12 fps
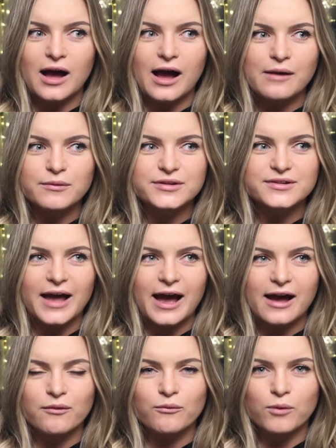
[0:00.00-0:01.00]
I was
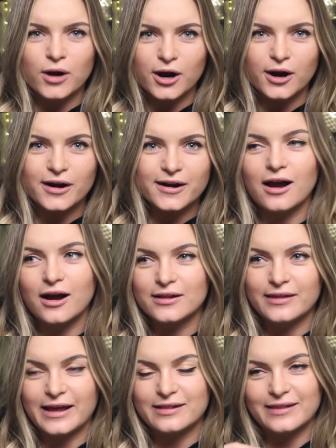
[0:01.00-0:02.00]
at work at
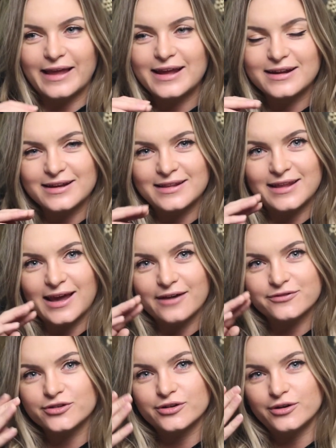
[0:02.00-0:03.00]
like late in the
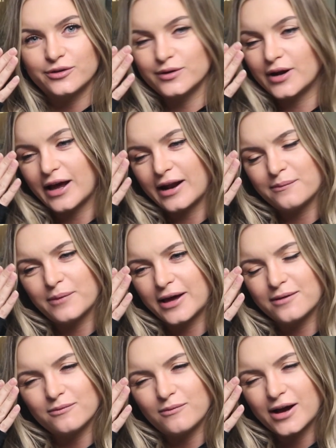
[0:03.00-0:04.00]
afternoon, and I'm
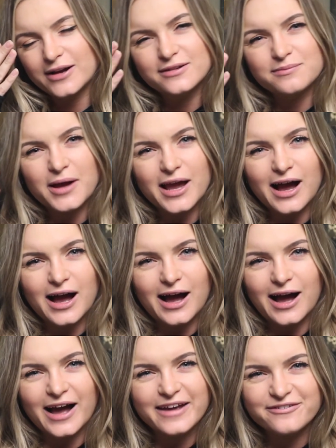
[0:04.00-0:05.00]
like, why does my
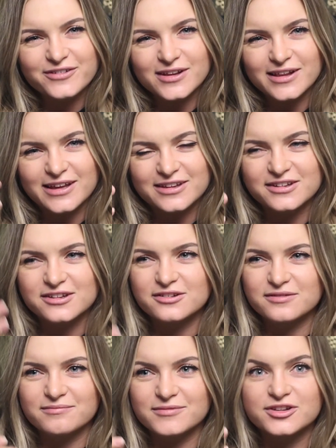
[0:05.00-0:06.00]
eye feel like it's
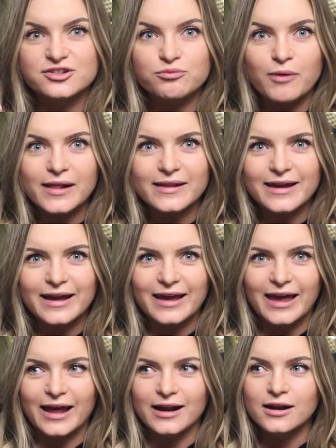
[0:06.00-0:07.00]
swelling
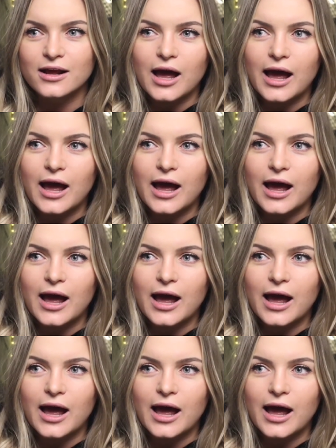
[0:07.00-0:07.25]
again?